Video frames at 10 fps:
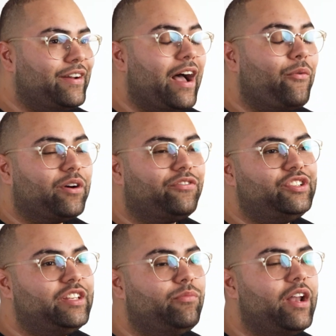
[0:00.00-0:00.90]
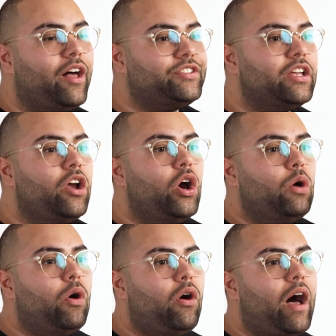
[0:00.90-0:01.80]
Or not work for someone else.
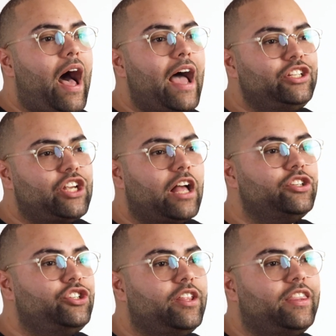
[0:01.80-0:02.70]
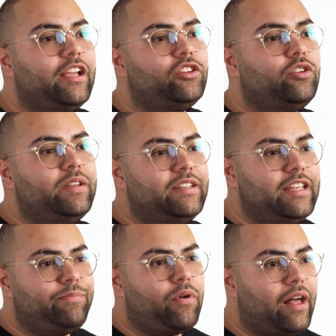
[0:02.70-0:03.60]
Well, I challenge you to think a little bit
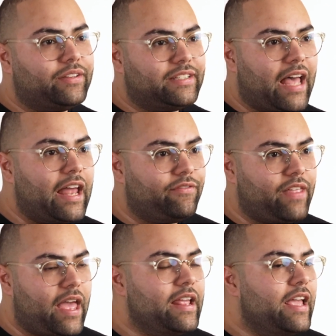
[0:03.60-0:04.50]
deeper outside of that.